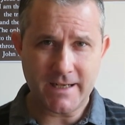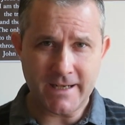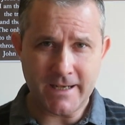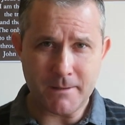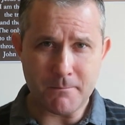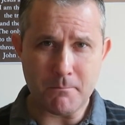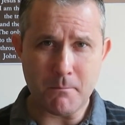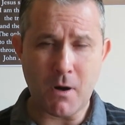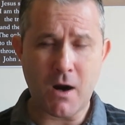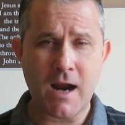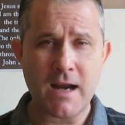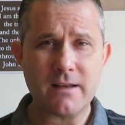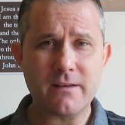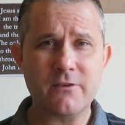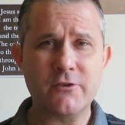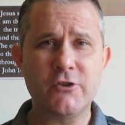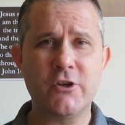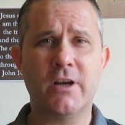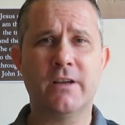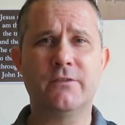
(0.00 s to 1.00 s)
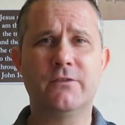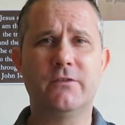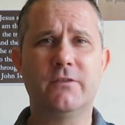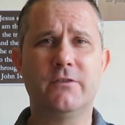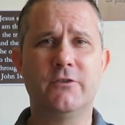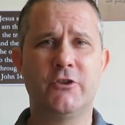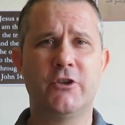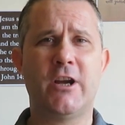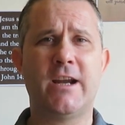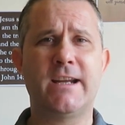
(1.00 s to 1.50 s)
It might just
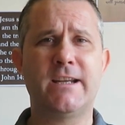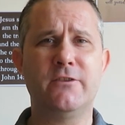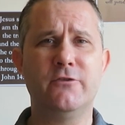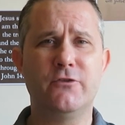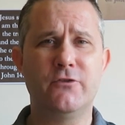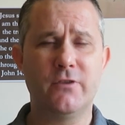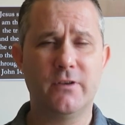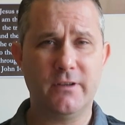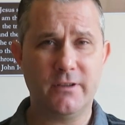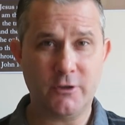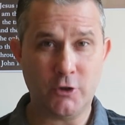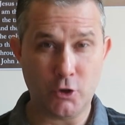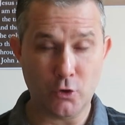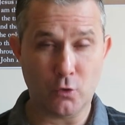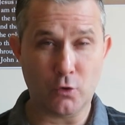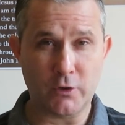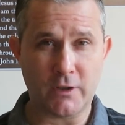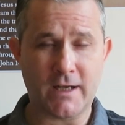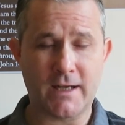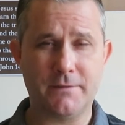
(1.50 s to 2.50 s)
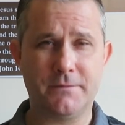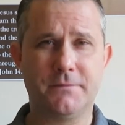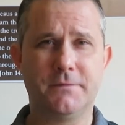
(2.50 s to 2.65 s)
change your life.